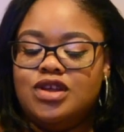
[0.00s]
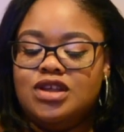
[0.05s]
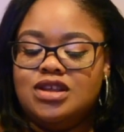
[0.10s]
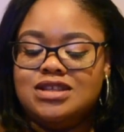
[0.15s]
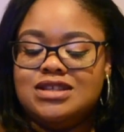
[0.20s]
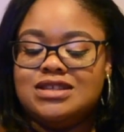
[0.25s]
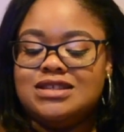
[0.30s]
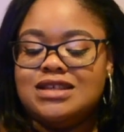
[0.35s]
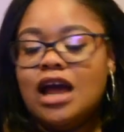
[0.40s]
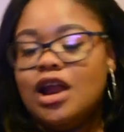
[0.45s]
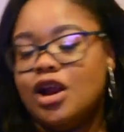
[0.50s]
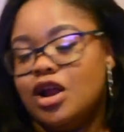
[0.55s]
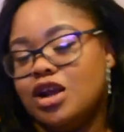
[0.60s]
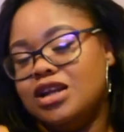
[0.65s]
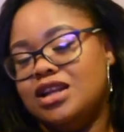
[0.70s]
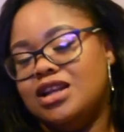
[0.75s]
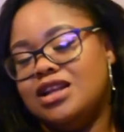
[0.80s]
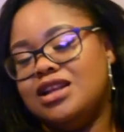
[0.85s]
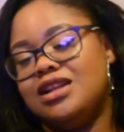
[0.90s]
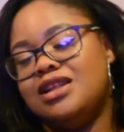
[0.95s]
sat
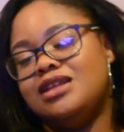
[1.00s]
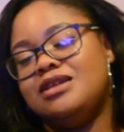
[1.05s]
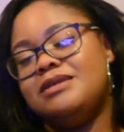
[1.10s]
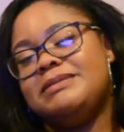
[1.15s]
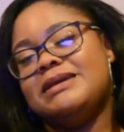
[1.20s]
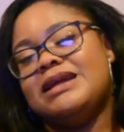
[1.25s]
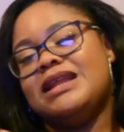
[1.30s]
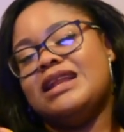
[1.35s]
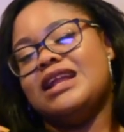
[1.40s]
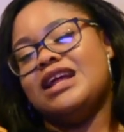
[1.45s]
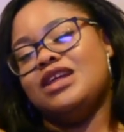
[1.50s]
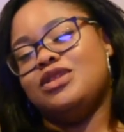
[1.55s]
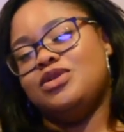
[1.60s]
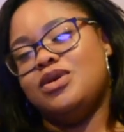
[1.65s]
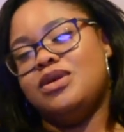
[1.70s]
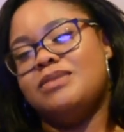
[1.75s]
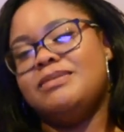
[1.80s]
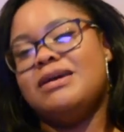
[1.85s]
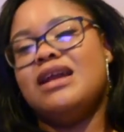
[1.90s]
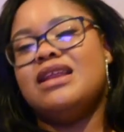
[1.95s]
on it a little bit and I
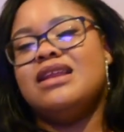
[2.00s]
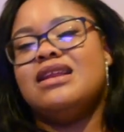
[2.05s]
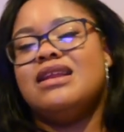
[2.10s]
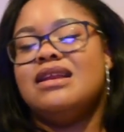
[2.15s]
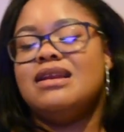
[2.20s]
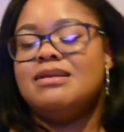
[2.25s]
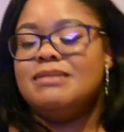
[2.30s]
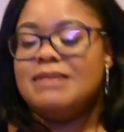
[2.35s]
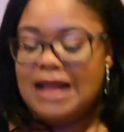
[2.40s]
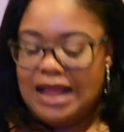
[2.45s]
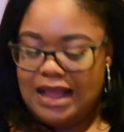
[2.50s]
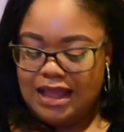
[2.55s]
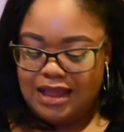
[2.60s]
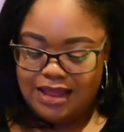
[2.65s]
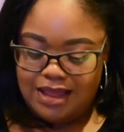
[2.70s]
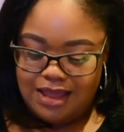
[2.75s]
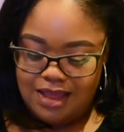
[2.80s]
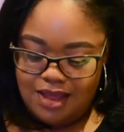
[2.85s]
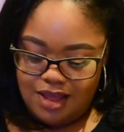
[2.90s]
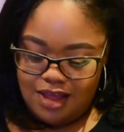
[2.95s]
thought about it, and I'm like,
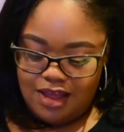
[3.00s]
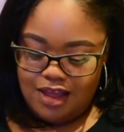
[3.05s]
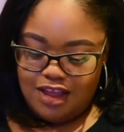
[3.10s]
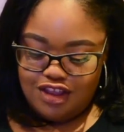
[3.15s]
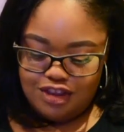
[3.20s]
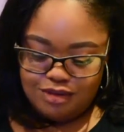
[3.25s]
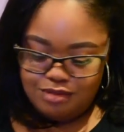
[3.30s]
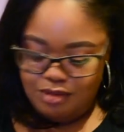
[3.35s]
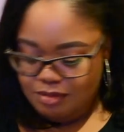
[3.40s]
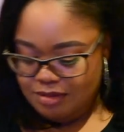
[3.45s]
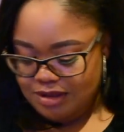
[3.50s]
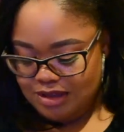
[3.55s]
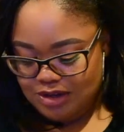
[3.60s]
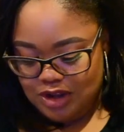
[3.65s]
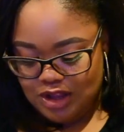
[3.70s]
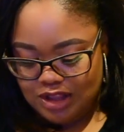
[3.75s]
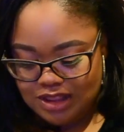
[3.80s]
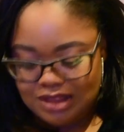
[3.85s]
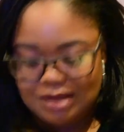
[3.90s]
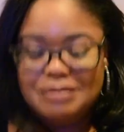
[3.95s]
it's probably
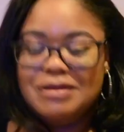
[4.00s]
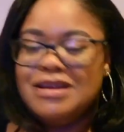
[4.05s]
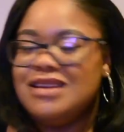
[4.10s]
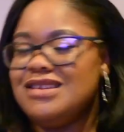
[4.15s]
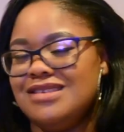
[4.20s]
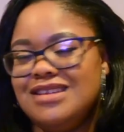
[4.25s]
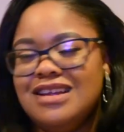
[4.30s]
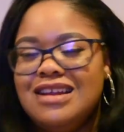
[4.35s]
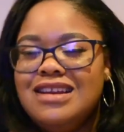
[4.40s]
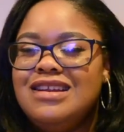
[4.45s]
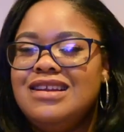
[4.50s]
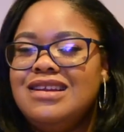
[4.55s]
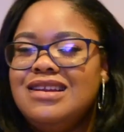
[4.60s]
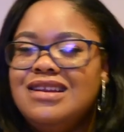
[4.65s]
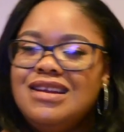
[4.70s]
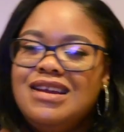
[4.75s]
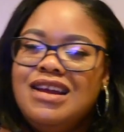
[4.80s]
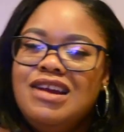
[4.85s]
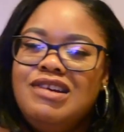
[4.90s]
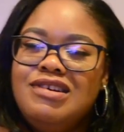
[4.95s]
not the best idea to
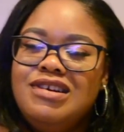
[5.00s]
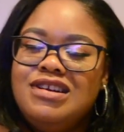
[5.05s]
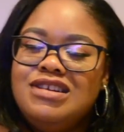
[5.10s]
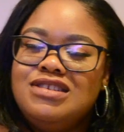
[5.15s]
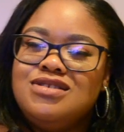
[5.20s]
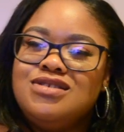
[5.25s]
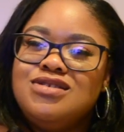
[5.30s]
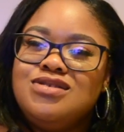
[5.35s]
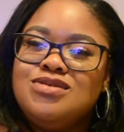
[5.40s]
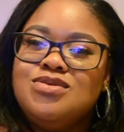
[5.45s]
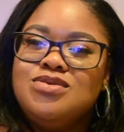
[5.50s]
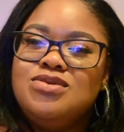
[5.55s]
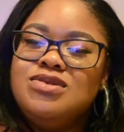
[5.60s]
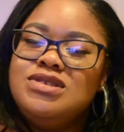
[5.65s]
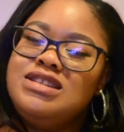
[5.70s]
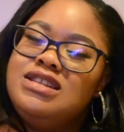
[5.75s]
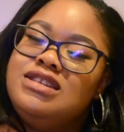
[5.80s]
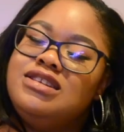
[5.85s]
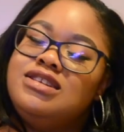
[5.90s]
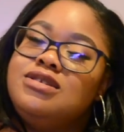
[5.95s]
carry it to school.
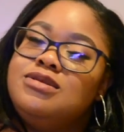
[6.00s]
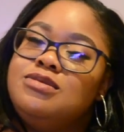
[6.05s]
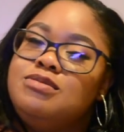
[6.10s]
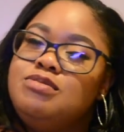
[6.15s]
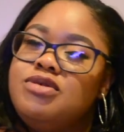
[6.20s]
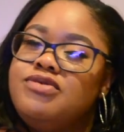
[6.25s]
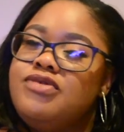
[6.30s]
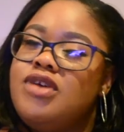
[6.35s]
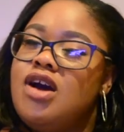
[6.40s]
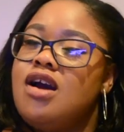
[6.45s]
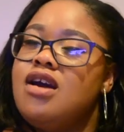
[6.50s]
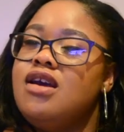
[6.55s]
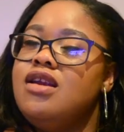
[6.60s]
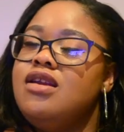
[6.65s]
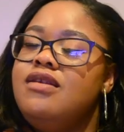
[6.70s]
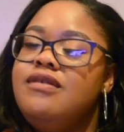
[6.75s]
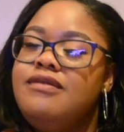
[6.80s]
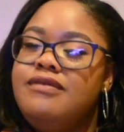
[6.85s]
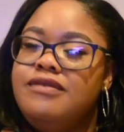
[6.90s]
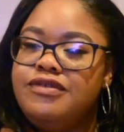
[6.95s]
It's a little
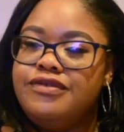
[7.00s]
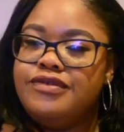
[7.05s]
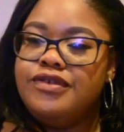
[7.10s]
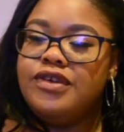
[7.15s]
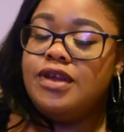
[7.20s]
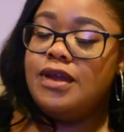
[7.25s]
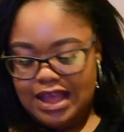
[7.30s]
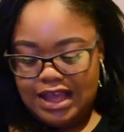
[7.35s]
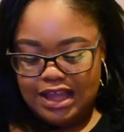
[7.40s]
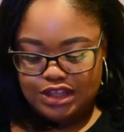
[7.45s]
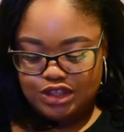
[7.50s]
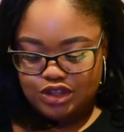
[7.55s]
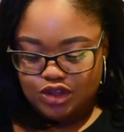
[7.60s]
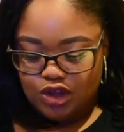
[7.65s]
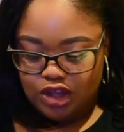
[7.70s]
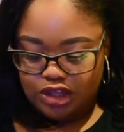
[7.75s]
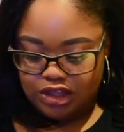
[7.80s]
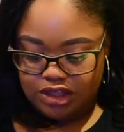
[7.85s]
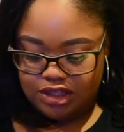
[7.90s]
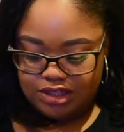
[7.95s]
provocative. It's
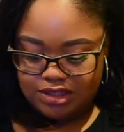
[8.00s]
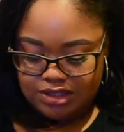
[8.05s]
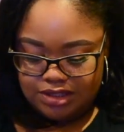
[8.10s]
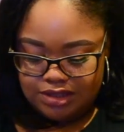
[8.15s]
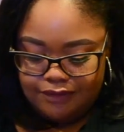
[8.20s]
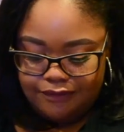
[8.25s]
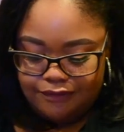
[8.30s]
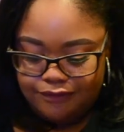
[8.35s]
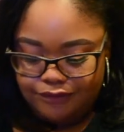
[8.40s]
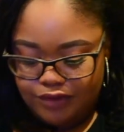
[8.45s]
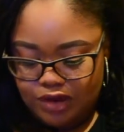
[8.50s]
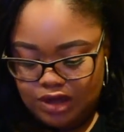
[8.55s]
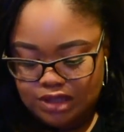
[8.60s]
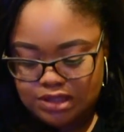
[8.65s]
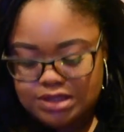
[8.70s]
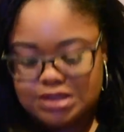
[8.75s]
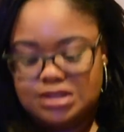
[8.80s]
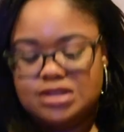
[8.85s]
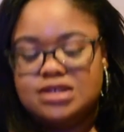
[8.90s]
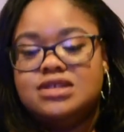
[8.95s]
got this
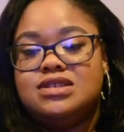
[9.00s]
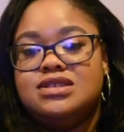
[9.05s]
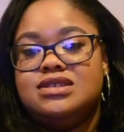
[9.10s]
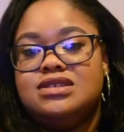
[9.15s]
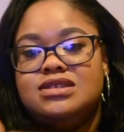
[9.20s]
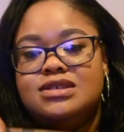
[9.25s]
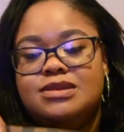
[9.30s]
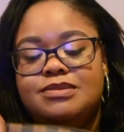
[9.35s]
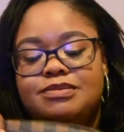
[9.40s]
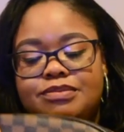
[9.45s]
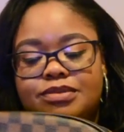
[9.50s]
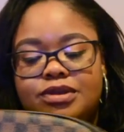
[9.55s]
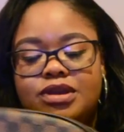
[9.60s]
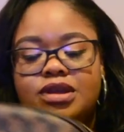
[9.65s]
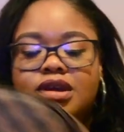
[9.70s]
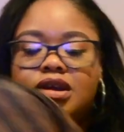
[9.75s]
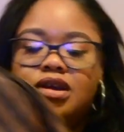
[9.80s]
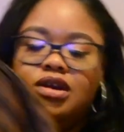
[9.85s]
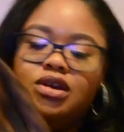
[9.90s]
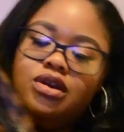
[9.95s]
front zip
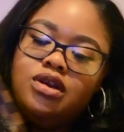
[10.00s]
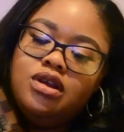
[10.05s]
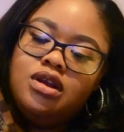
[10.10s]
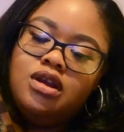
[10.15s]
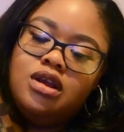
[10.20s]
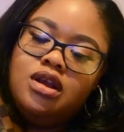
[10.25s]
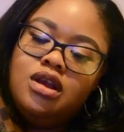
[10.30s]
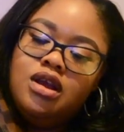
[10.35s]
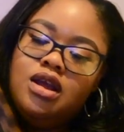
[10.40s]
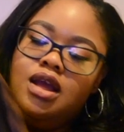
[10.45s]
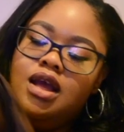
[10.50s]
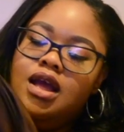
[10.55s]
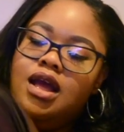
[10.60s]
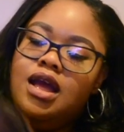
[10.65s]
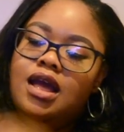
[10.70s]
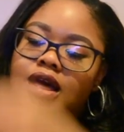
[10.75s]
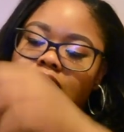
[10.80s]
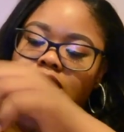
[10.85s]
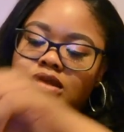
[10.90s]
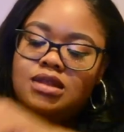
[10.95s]
here,
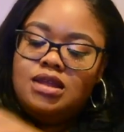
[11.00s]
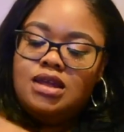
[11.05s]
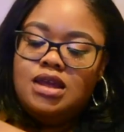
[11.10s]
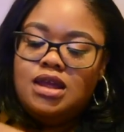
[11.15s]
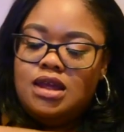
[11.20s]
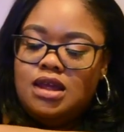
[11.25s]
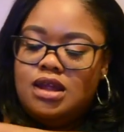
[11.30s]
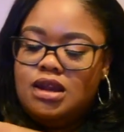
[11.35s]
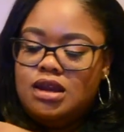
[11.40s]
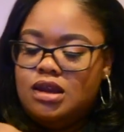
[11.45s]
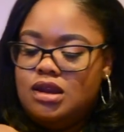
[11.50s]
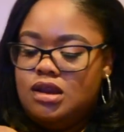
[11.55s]
and then